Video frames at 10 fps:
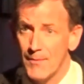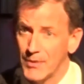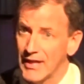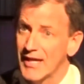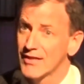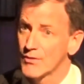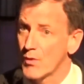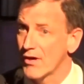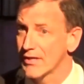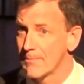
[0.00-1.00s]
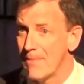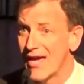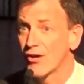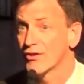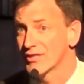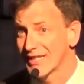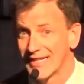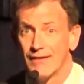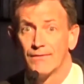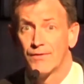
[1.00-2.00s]
a place where it's better to
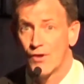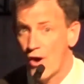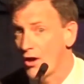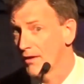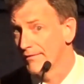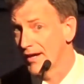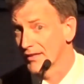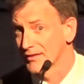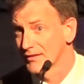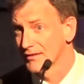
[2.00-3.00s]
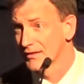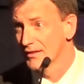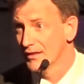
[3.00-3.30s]
live for all of us.